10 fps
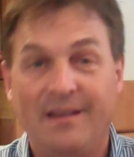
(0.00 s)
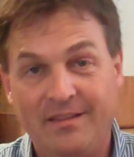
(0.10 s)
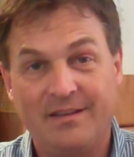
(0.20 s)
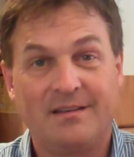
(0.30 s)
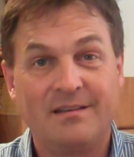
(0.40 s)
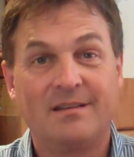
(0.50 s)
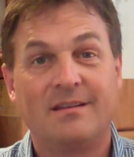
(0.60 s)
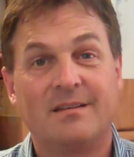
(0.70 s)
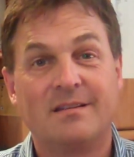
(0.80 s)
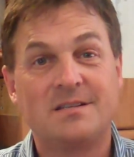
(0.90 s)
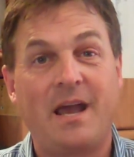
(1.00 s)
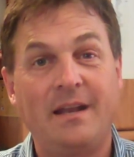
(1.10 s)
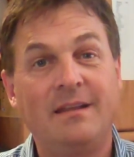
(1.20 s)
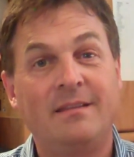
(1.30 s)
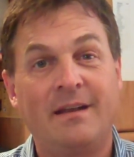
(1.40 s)
and then
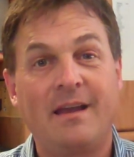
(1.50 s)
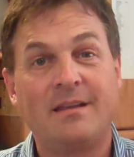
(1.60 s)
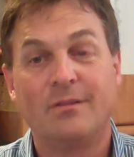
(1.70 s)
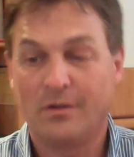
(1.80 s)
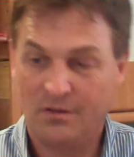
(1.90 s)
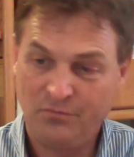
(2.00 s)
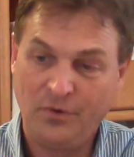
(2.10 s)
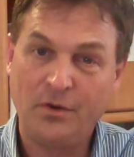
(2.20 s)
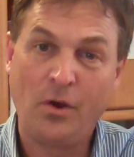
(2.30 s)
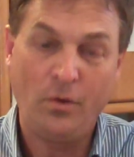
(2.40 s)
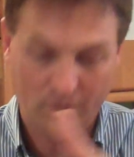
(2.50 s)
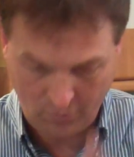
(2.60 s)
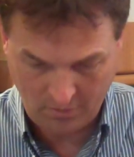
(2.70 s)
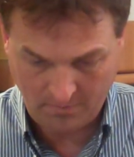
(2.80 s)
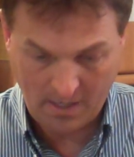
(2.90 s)
cite it, and then I can look at the footnote,
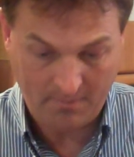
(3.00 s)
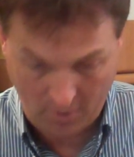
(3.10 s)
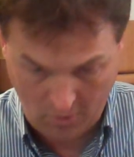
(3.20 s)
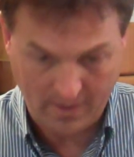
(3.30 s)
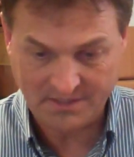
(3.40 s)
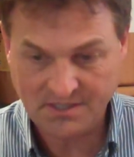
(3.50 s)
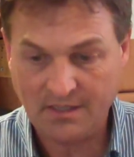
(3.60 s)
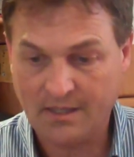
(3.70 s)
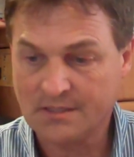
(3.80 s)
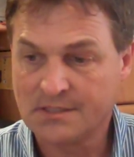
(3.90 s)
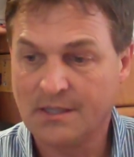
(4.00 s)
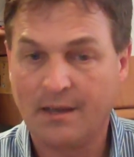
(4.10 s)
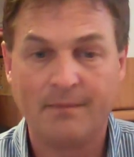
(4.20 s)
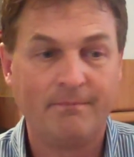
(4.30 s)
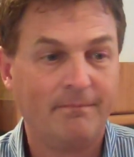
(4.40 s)
go to the bottom, oh, I see, that's
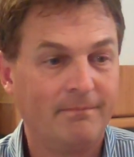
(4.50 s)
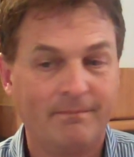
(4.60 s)
Dr.